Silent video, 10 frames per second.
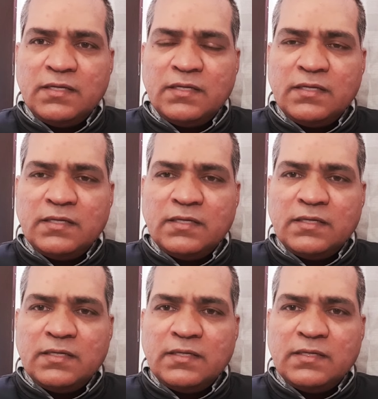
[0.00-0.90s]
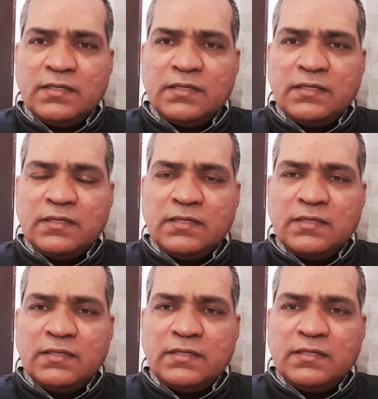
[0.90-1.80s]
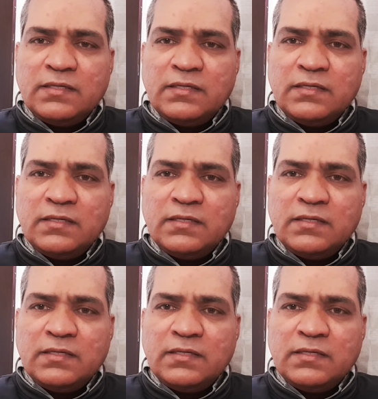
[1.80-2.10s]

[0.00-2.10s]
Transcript: Nothing is said.